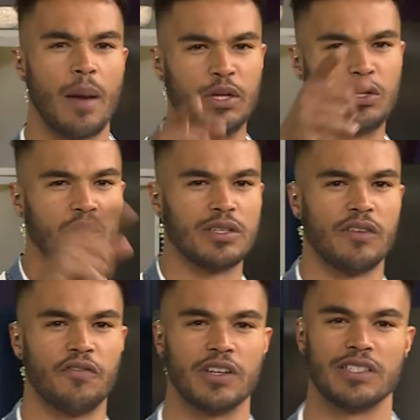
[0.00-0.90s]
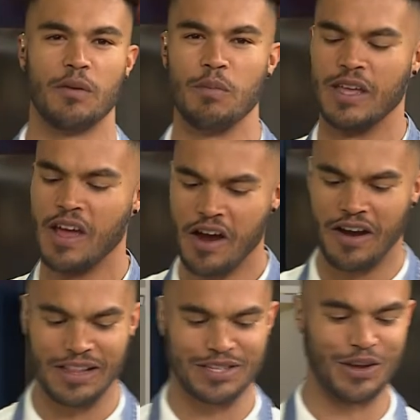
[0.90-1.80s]
I bet you can't say it faster than me.
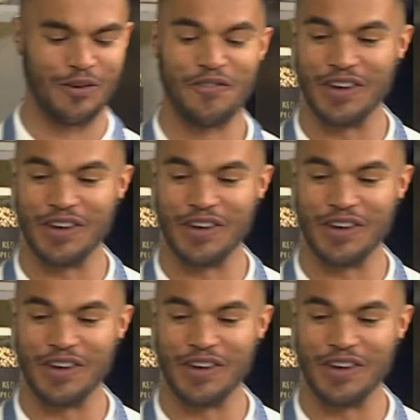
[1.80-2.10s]
All right, so